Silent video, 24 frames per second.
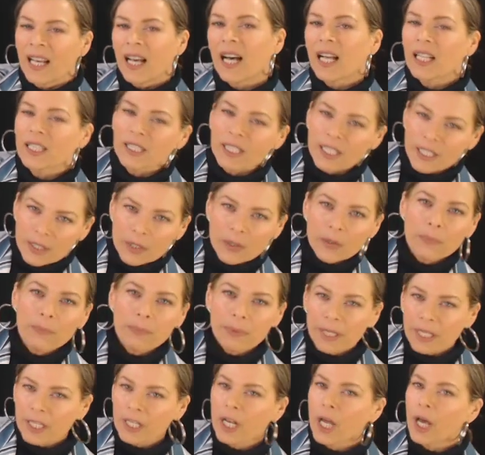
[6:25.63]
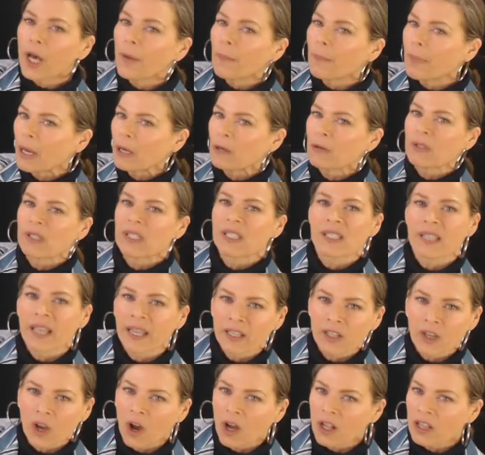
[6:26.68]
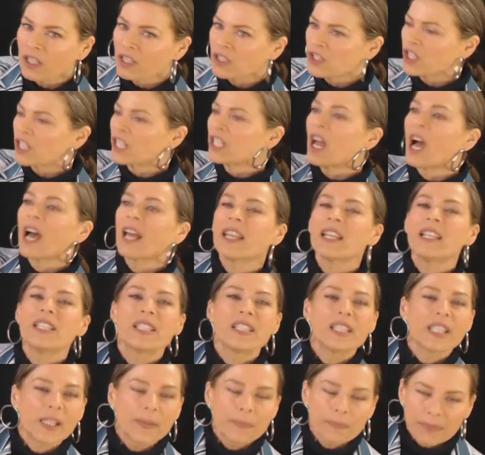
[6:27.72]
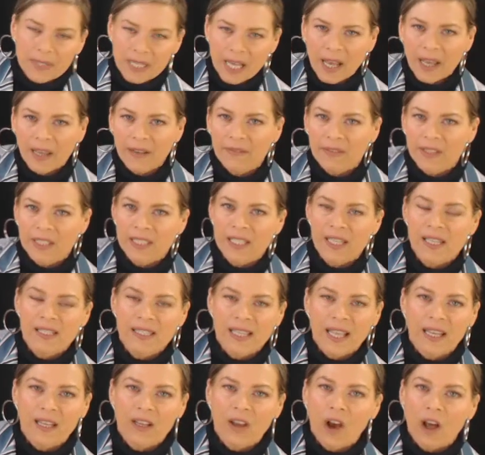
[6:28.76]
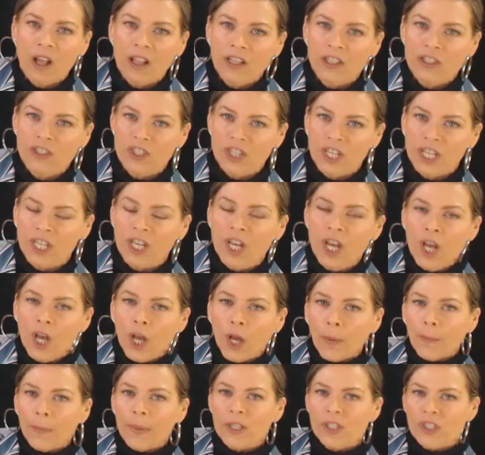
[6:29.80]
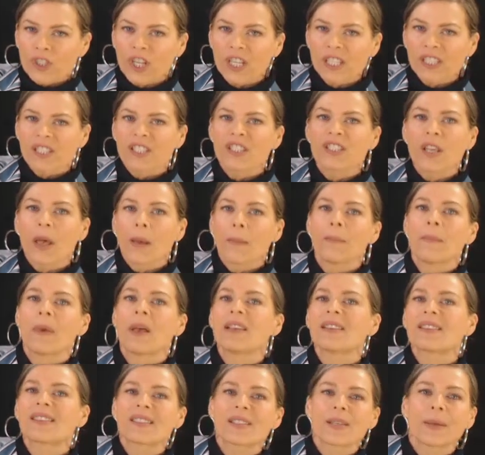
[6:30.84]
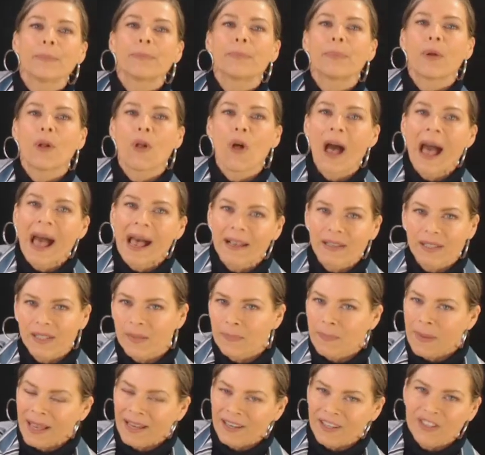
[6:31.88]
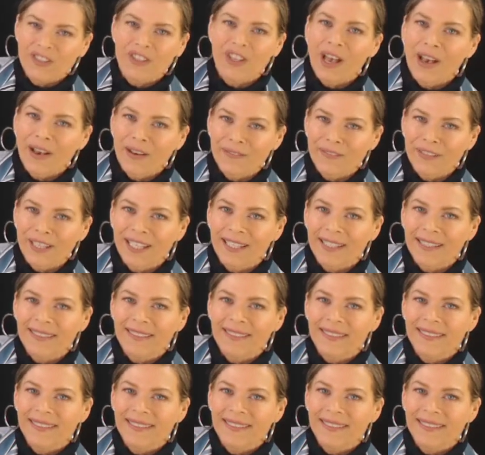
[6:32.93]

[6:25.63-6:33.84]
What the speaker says: a little bit about psychology, not a deep dive into psychology, but just some simple aspects of it.